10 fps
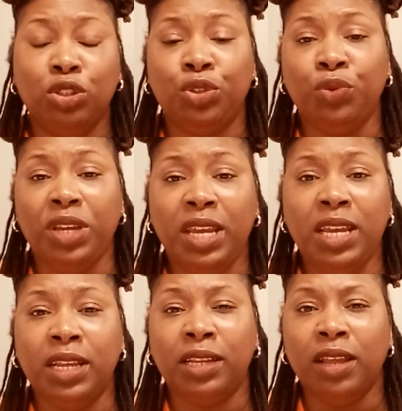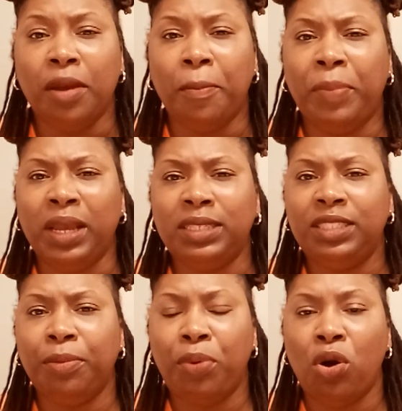to eat it based
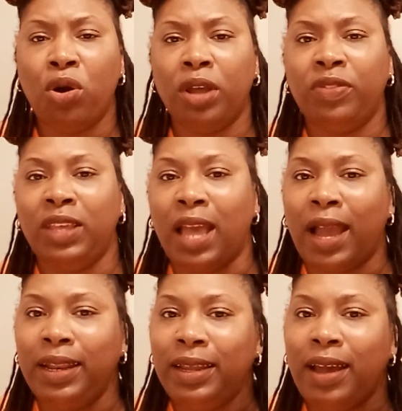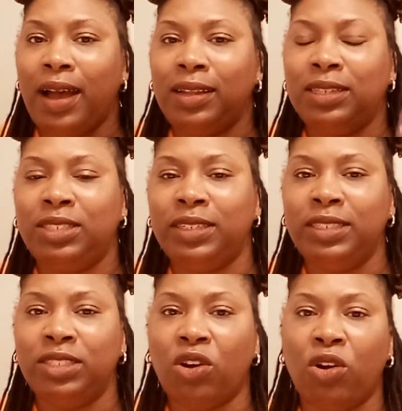upon the
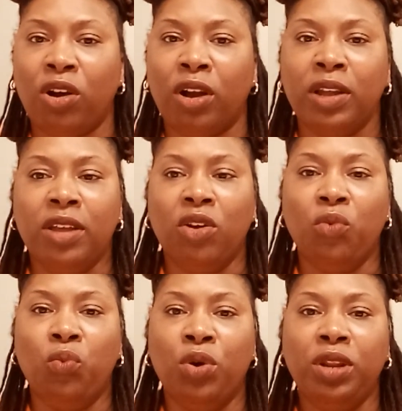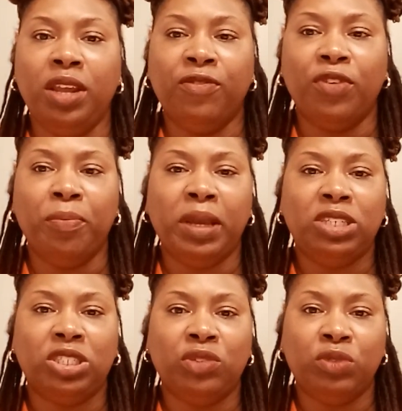ideologies or what
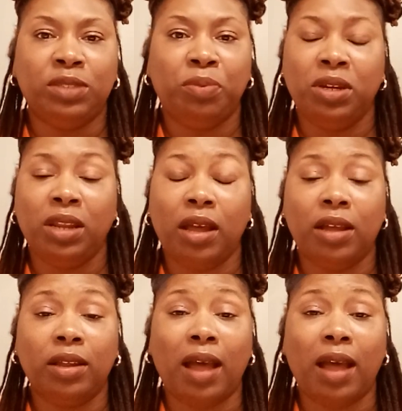information was put